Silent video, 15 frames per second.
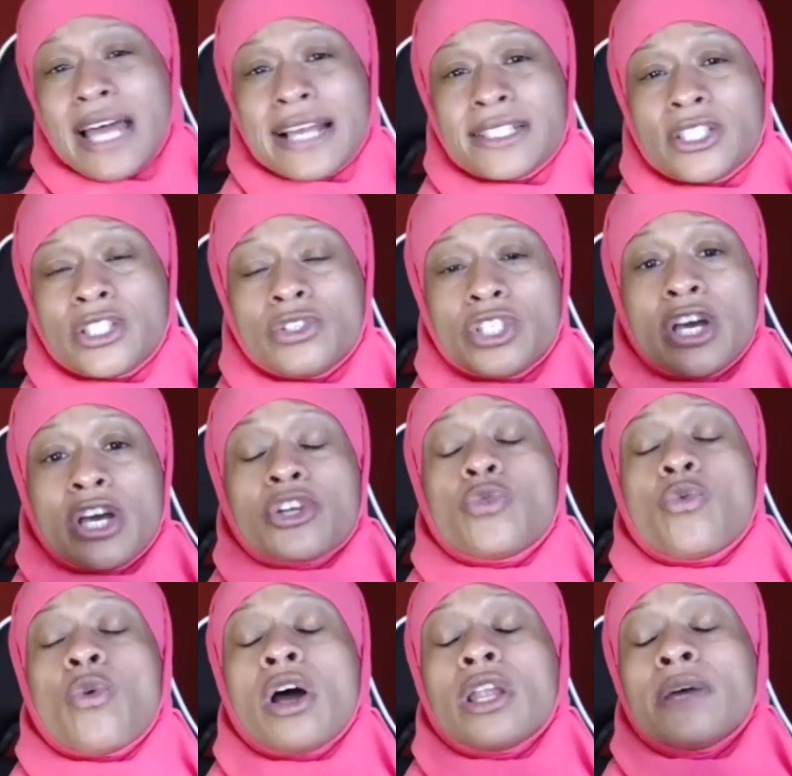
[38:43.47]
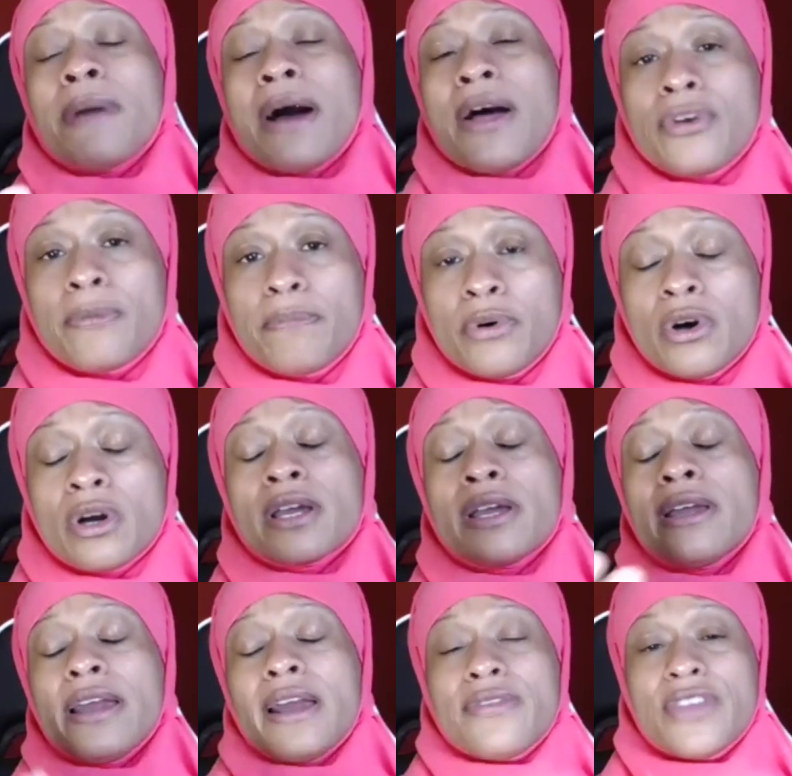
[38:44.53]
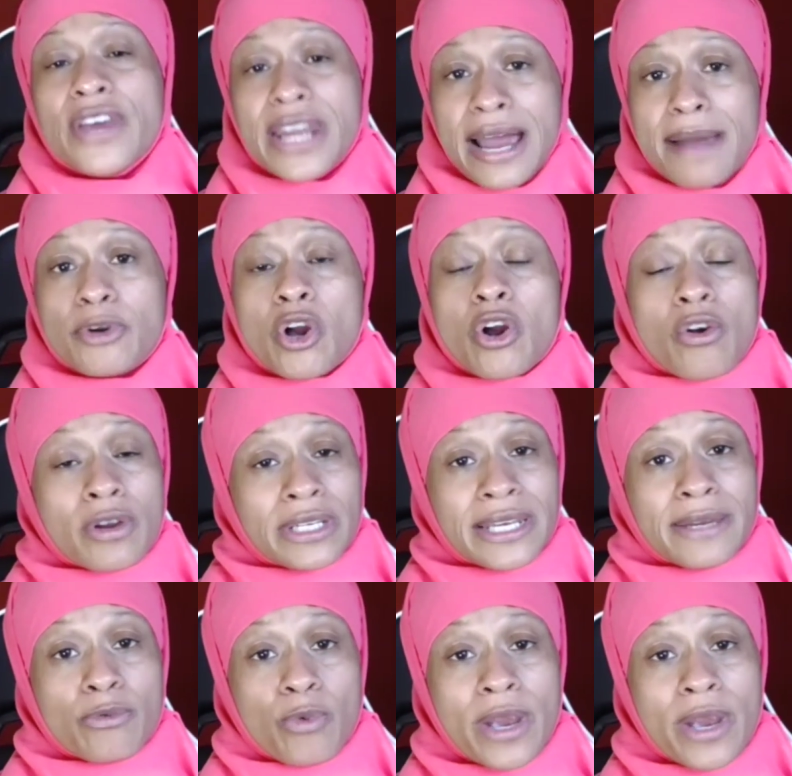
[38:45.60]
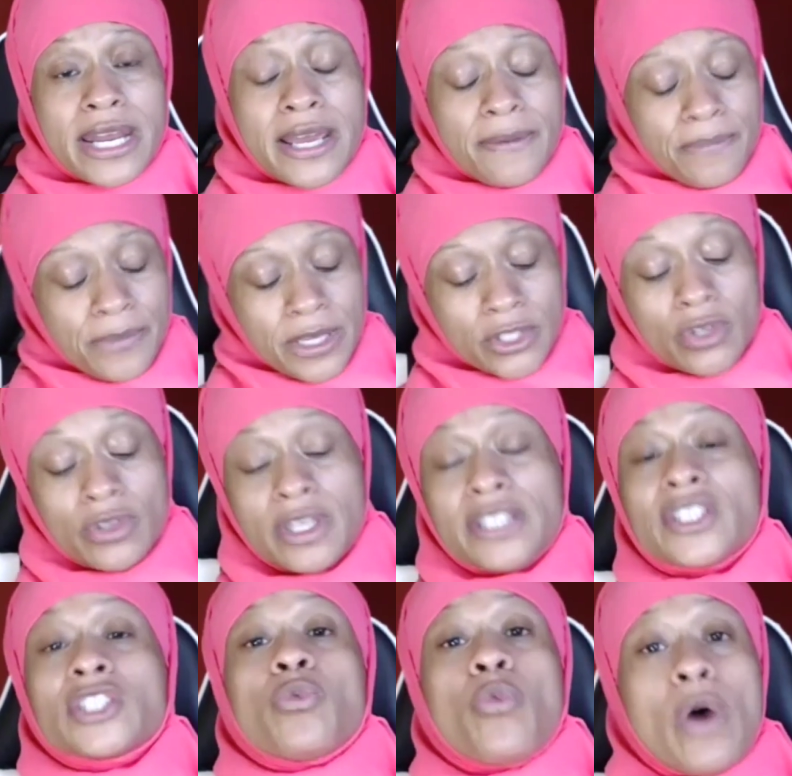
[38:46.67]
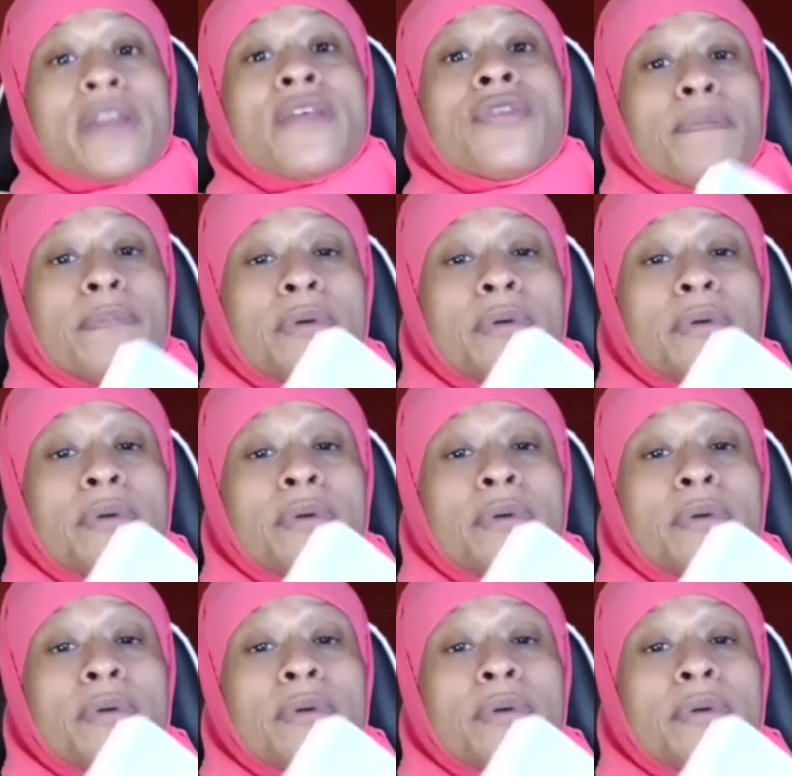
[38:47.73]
like to tell you all about the book that I'm currently reading. So, this is one of the